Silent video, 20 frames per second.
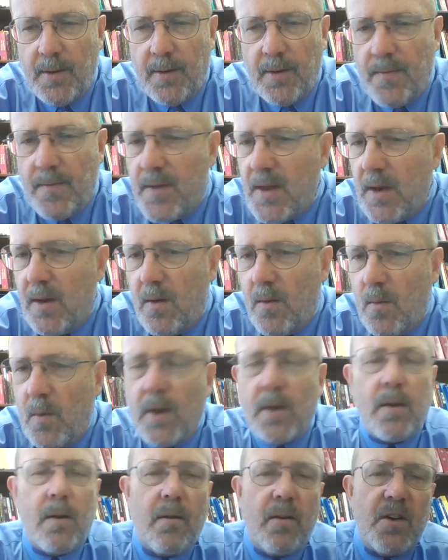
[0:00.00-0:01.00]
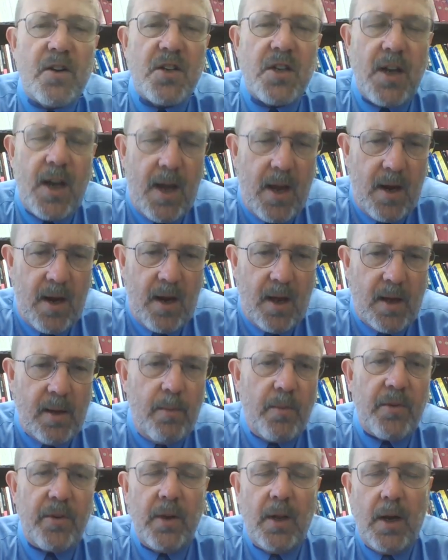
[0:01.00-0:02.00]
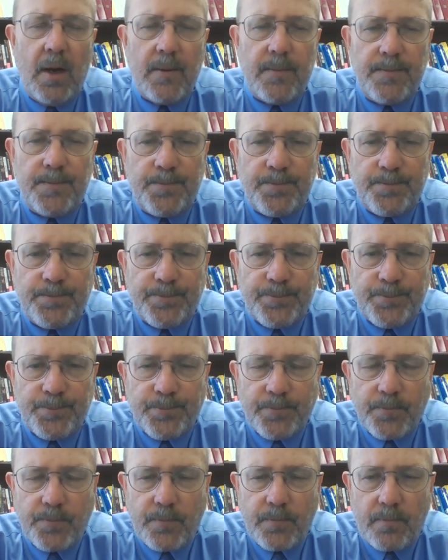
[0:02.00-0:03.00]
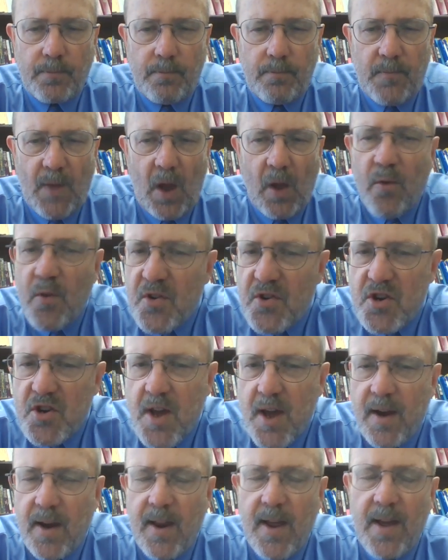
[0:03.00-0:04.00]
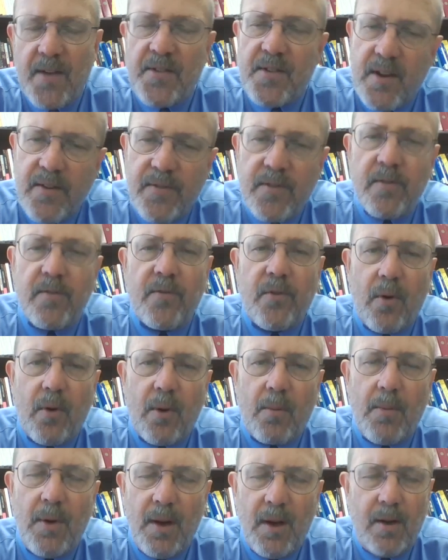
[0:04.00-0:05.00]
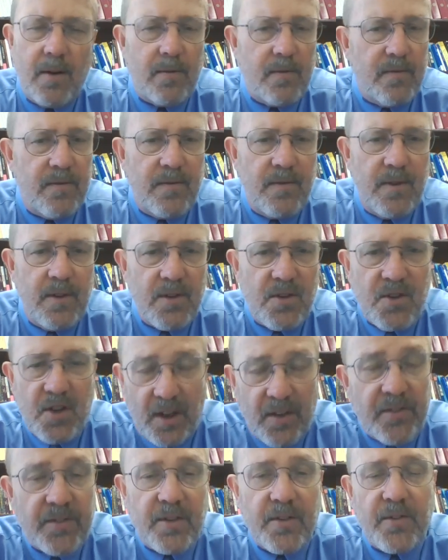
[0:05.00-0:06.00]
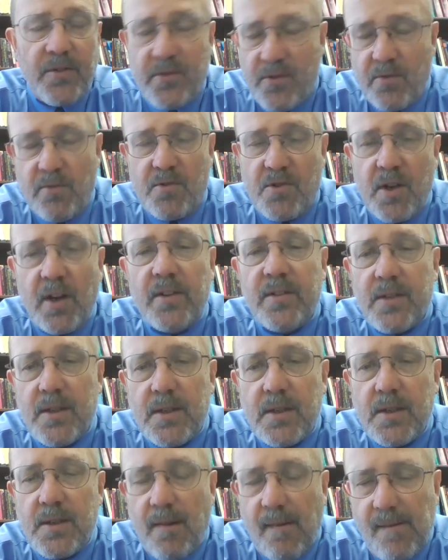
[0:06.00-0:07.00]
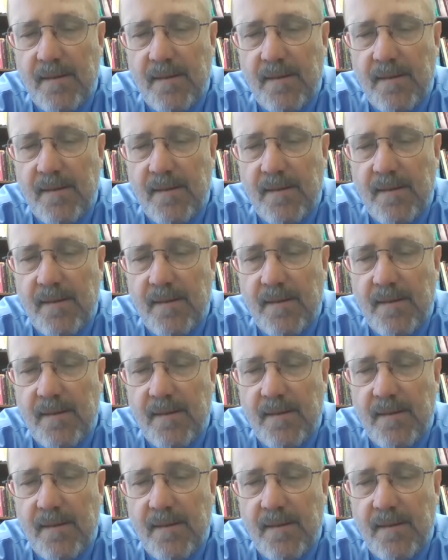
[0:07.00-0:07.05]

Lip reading: And then when Christianity comes along, Christianity has a different form of justice, true justice.